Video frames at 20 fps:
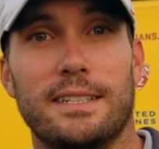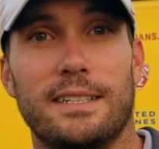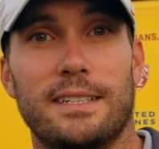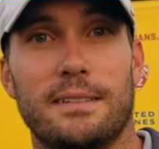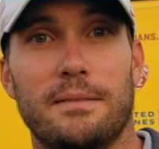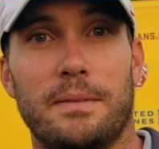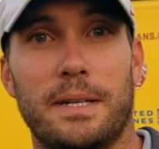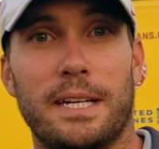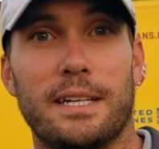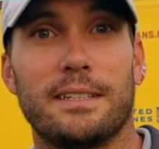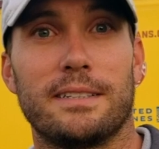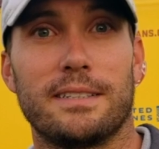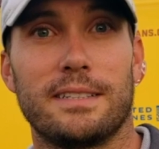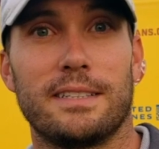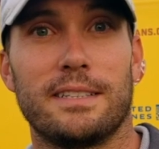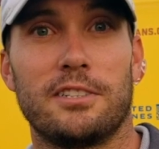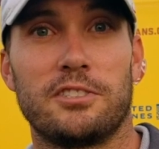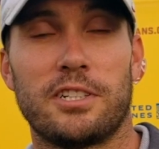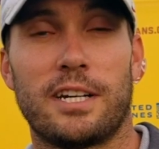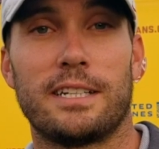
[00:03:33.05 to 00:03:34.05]
man,
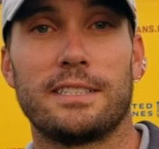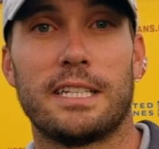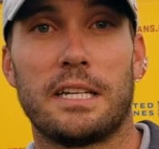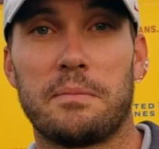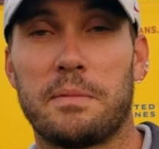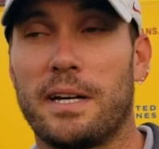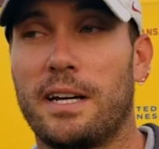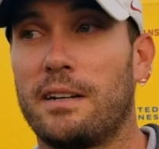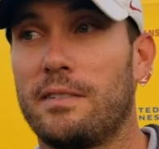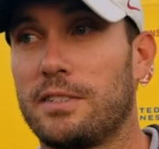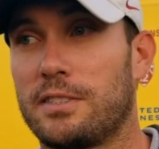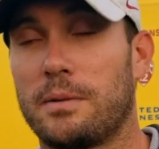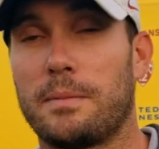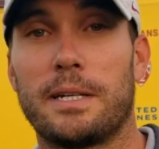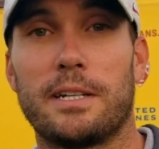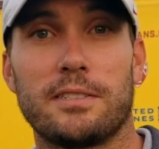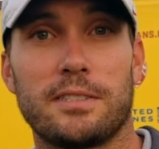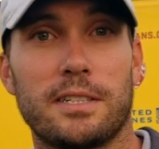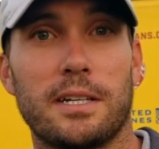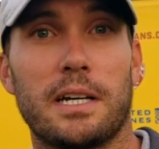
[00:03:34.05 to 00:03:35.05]
they're trying to take me out of it.
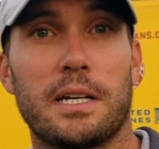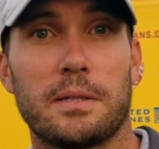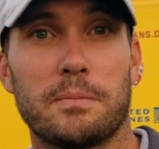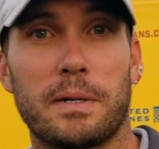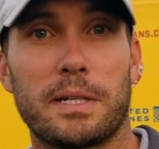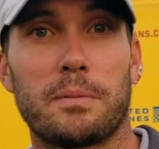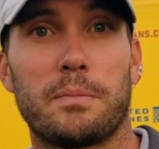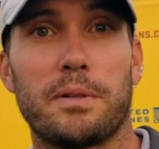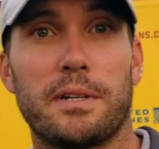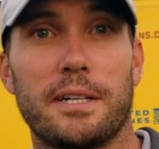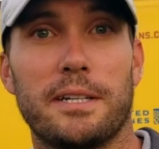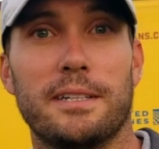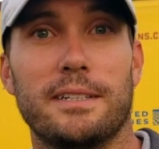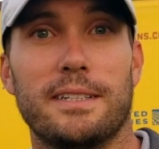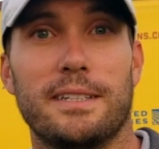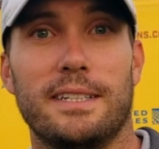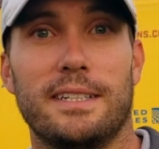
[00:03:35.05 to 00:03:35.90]
Somebody else is going to have to make a play.